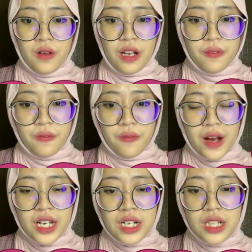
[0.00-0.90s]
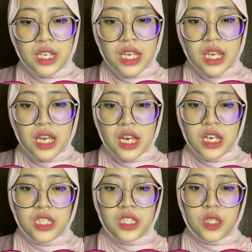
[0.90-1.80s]
And finally,
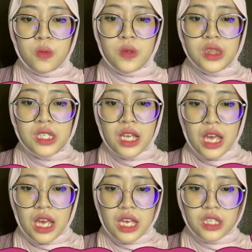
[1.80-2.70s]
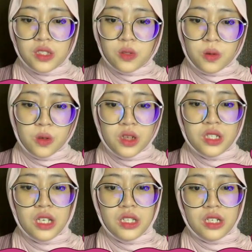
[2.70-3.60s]
she was escorted
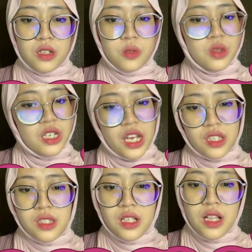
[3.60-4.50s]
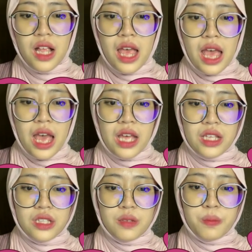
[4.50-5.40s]
to the castle,
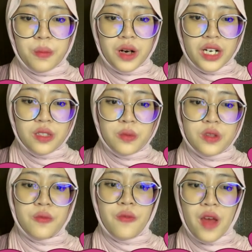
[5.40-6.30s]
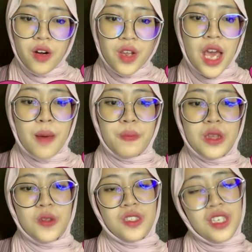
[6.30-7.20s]
and the prince was very happy
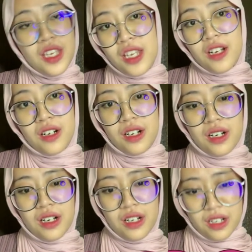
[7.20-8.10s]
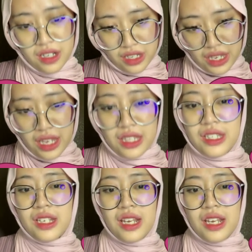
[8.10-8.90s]
to see her again.